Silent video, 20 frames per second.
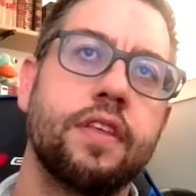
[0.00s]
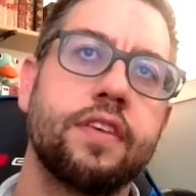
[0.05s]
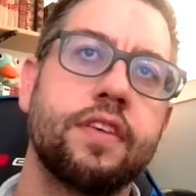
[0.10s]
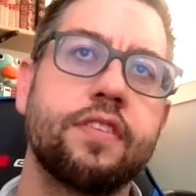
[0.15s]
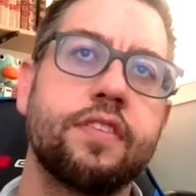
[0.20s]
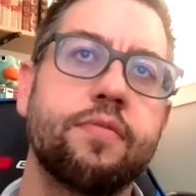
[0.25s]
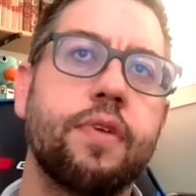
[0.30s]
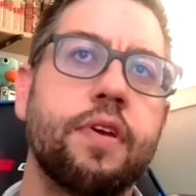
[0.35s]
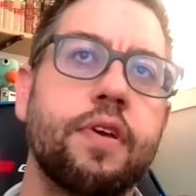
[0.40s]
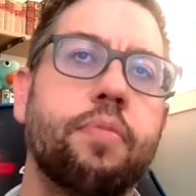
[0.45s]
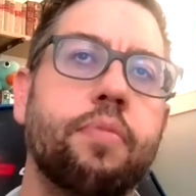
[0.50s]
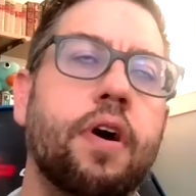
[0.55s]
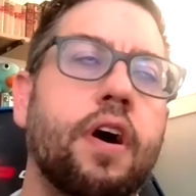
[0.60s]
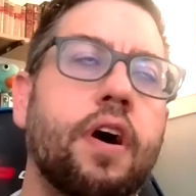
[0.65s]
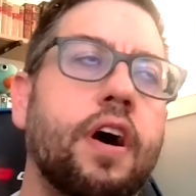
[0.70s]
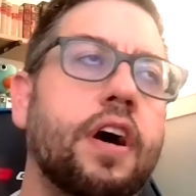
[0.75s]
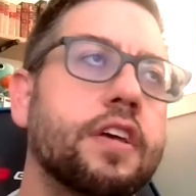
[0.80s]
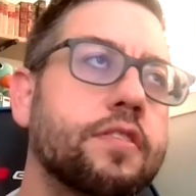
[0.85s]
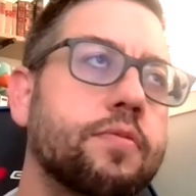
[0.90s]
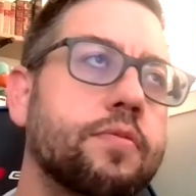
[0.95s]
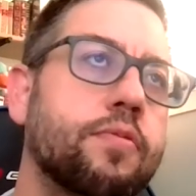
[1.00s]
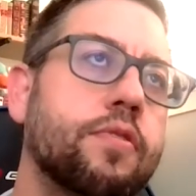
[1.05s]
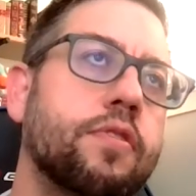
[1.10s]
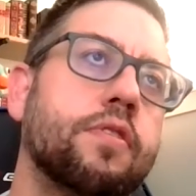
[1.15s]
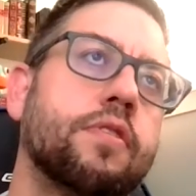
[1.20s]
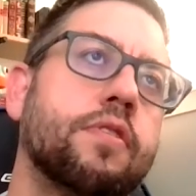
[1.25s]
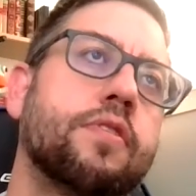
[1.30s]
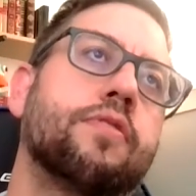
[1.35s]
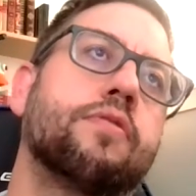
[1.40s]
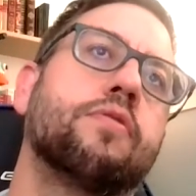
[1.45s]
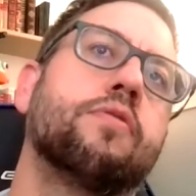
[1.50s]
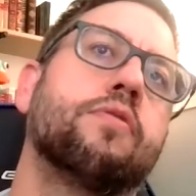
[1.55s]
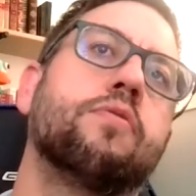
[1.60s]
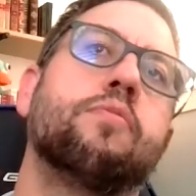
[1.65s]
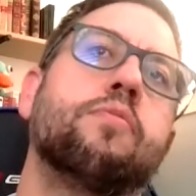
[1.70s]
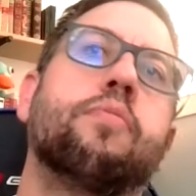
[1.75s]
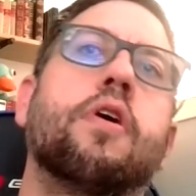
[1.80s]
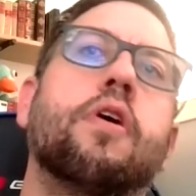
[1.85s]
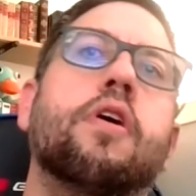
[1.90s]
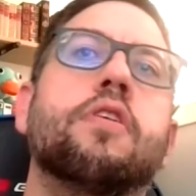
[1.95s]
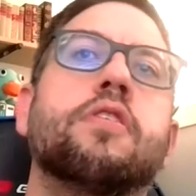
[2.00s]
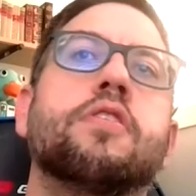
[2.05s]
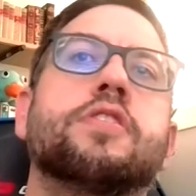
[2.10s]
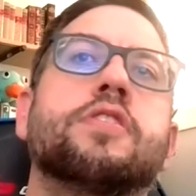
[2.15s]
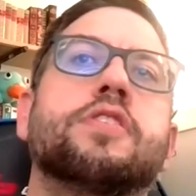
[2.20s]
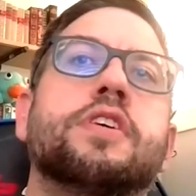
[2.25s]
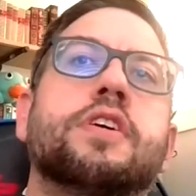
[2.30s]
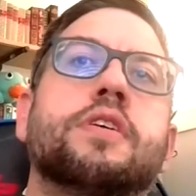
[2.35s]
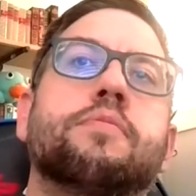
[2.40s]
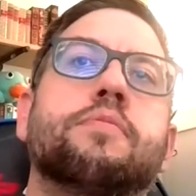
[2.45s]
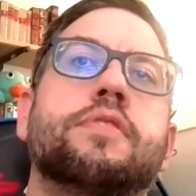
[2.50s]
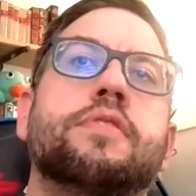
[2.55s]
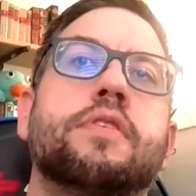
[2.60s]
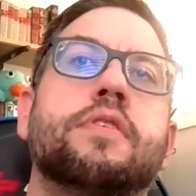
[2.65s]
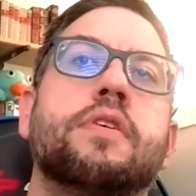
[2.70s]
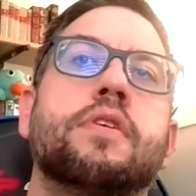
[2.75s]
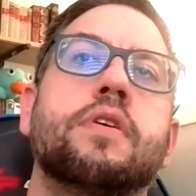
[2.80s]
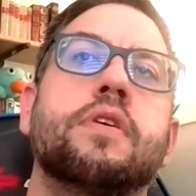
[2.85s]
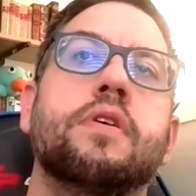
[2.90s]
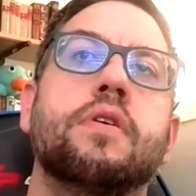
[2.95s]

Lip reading: This is made possible through partnerships